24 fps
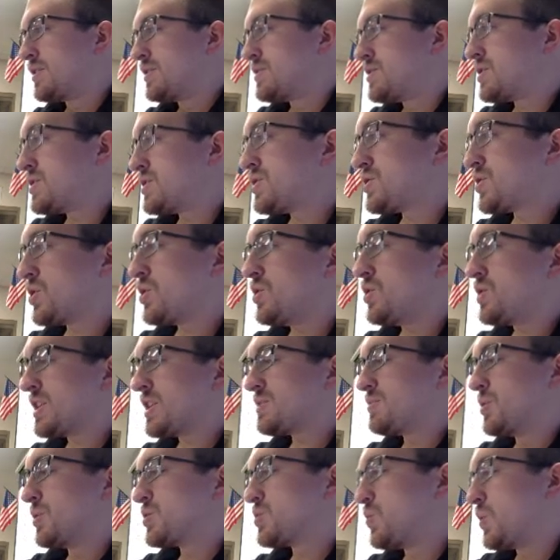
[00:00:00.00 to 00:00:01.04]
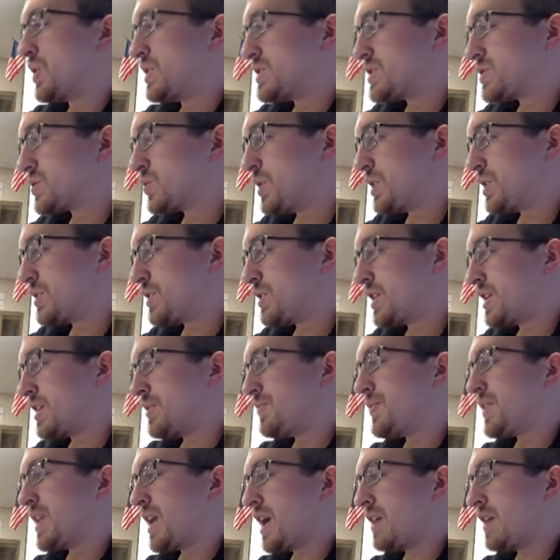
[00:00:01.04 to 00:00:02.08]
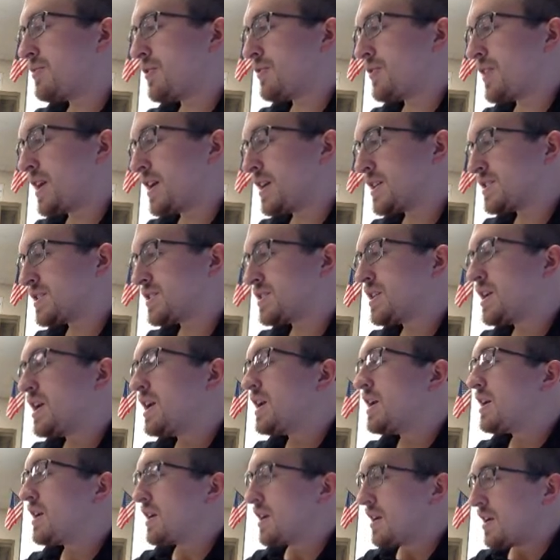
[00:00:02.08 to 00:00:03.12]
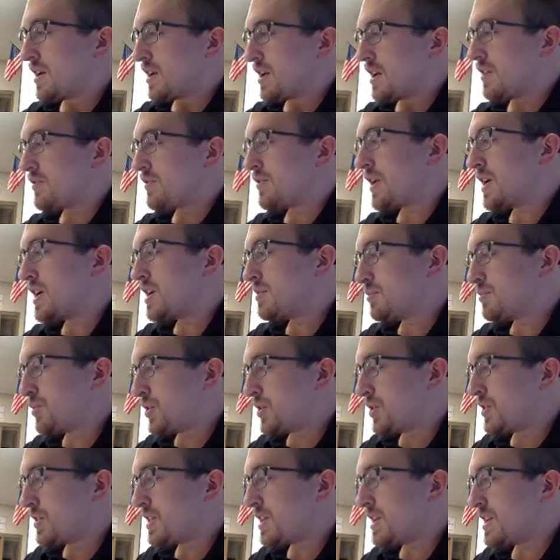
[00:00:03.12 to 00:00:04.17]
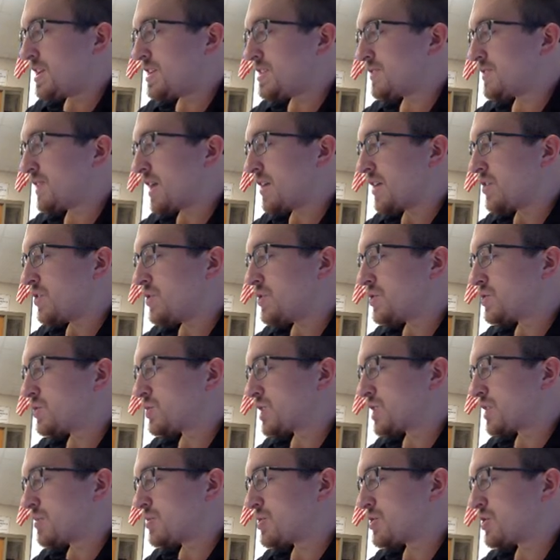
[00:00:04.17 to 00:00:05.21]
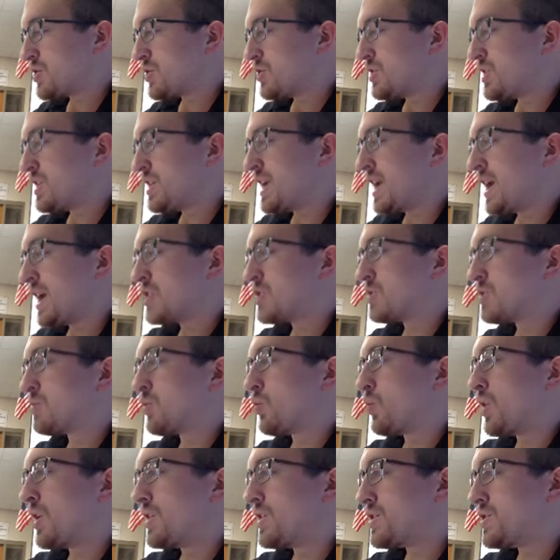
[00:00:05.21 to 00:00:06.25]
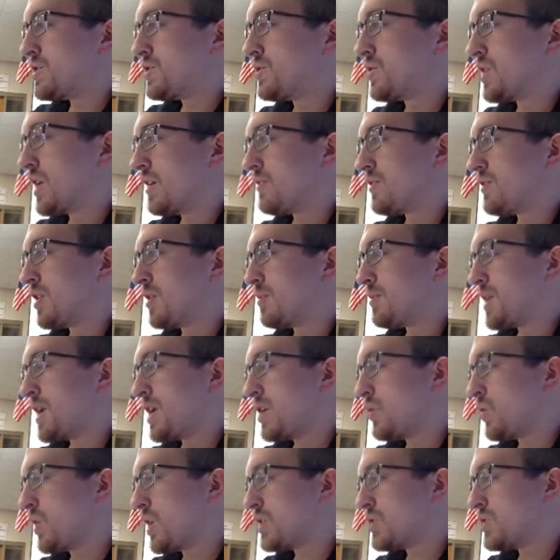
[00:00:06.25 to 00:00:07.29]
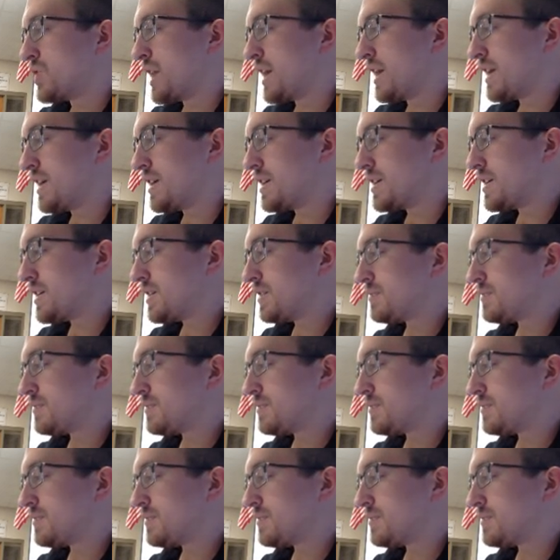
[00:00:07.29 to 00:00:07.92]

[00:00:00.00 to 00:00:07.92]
just show you Desmos once quickly. F of x, if I input these values, which I'm sure you did in Algebra 1 to graph up a quadratic,